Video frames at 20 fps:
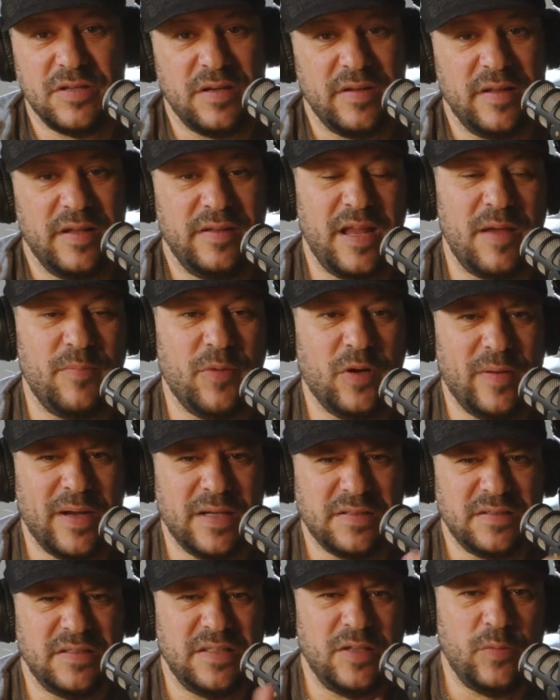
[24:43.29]
Are they
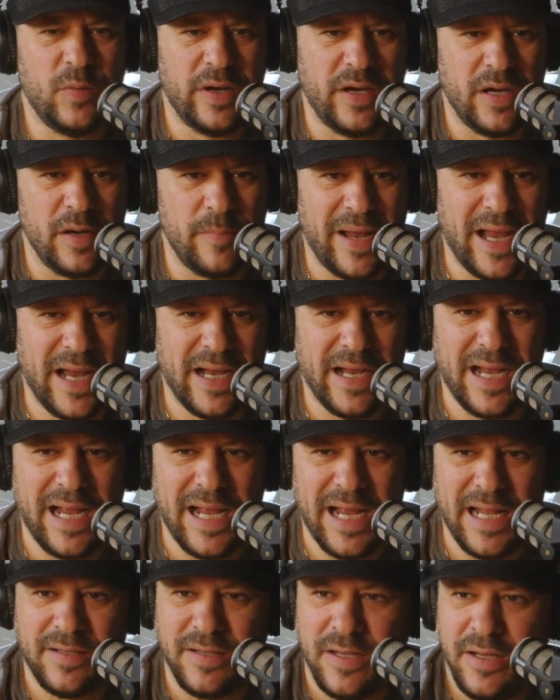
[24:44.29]
Democrats? Is he wearing a MAGA
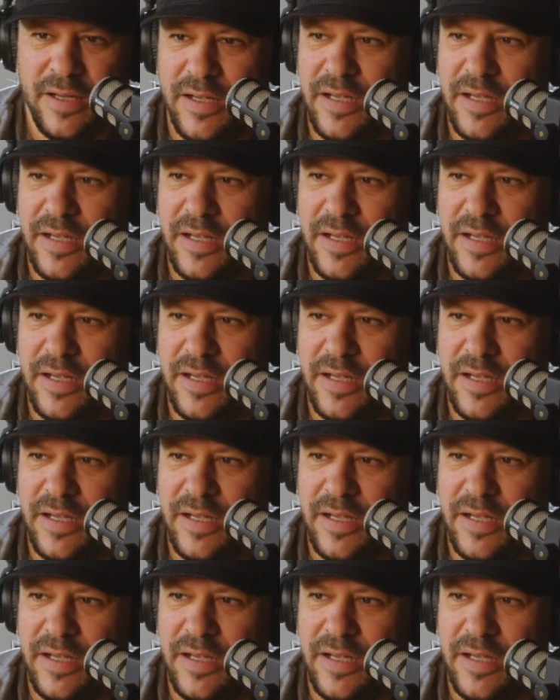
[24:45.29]
hat?